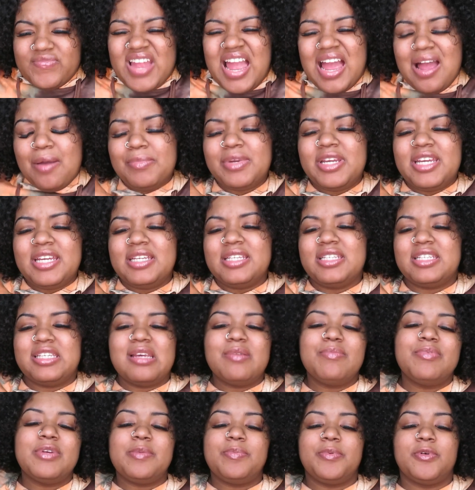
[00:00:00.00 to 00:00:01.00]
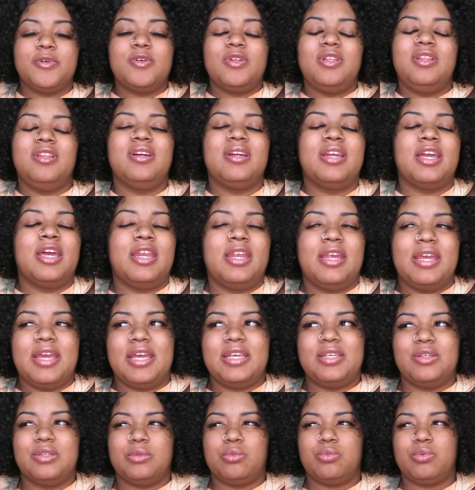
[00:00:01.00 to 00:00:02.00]
I mean, some people would look at it
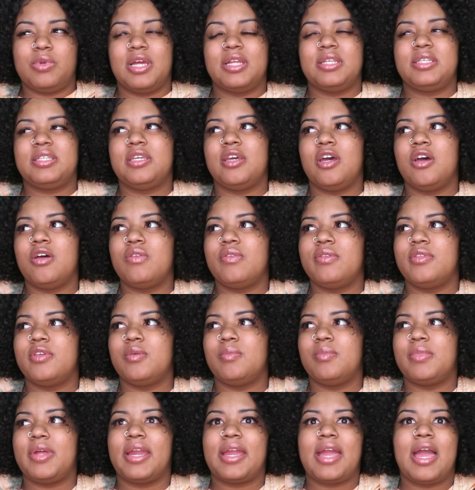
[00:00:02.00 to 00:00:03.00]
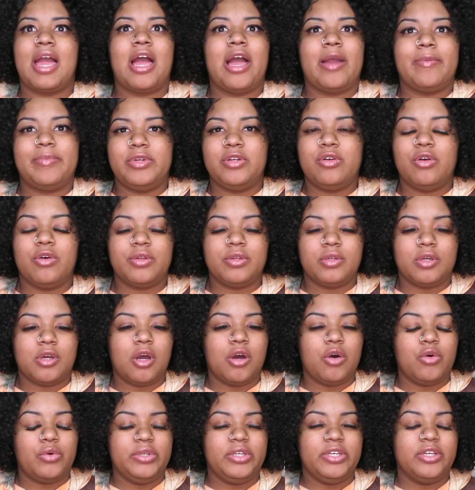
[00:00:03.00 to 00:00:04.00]
as, when I tell them like how I be going the
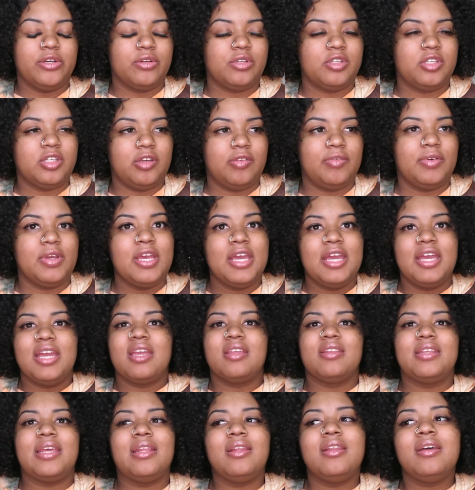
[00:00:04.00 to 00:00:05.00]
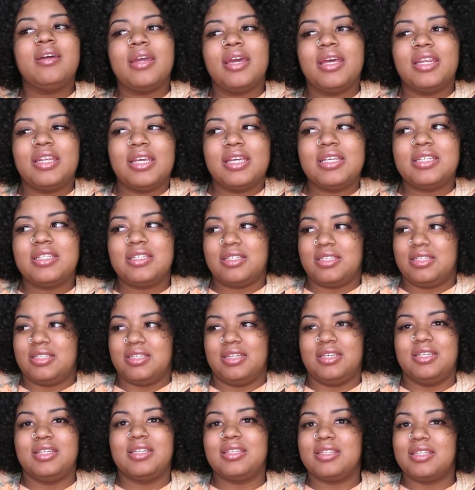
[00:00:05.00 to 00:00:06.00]
whole year stuff, they look at it as a
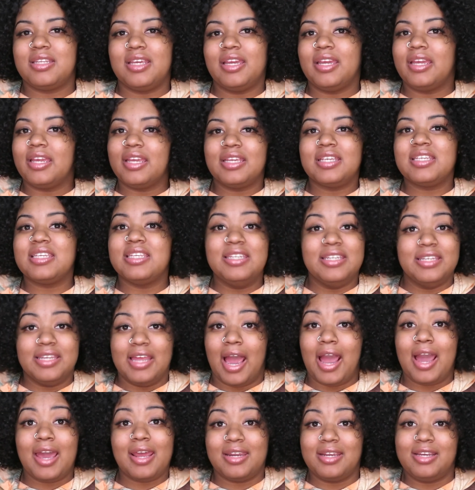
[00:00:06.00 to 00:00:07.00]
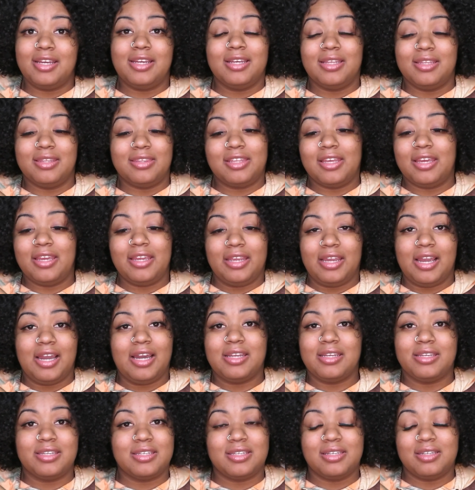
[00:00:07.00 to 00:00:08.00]
good thing. It's not a good thing,
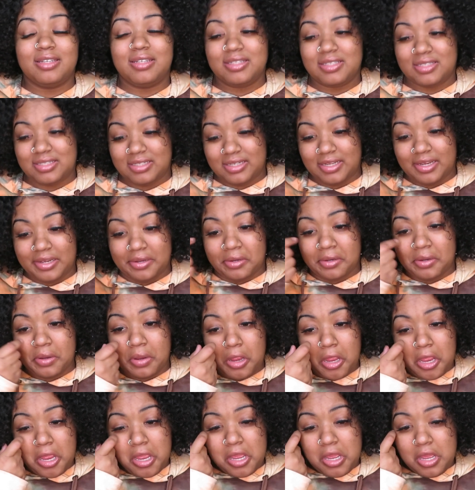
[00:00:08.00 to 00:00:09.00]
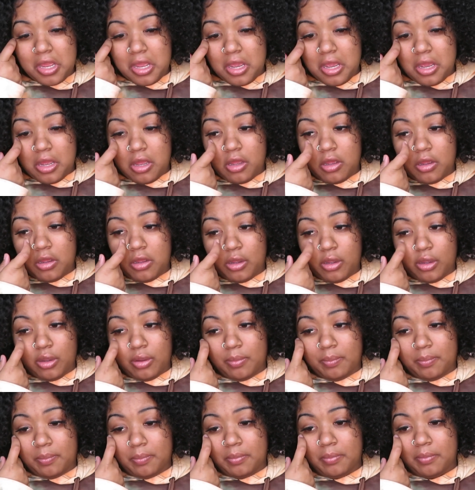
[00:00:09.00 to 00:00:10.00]
honestly. It's not.
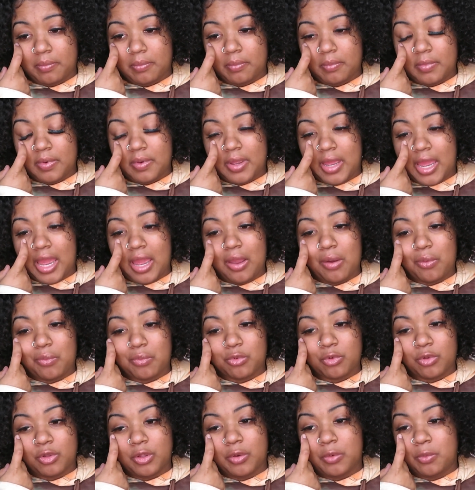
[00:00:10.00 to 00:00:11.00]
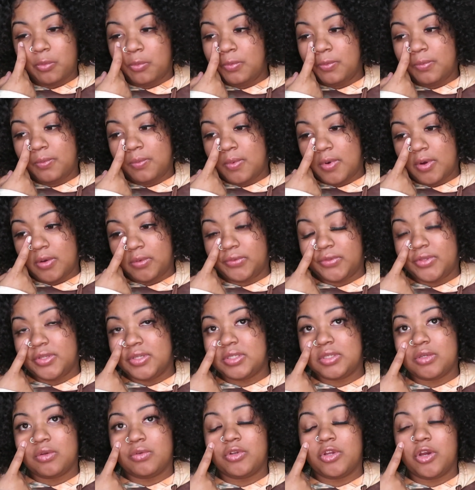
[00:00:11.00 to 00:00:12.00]
I really want
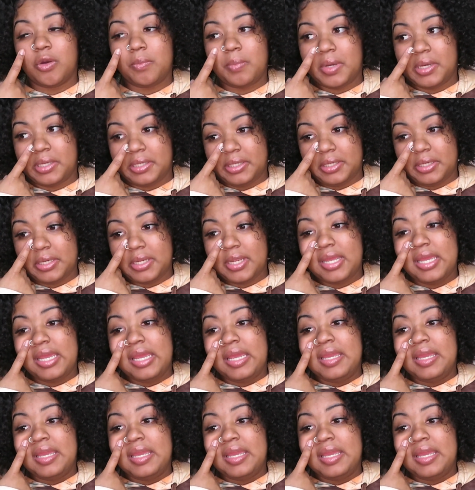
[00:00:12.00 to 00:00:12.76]
this on nobody.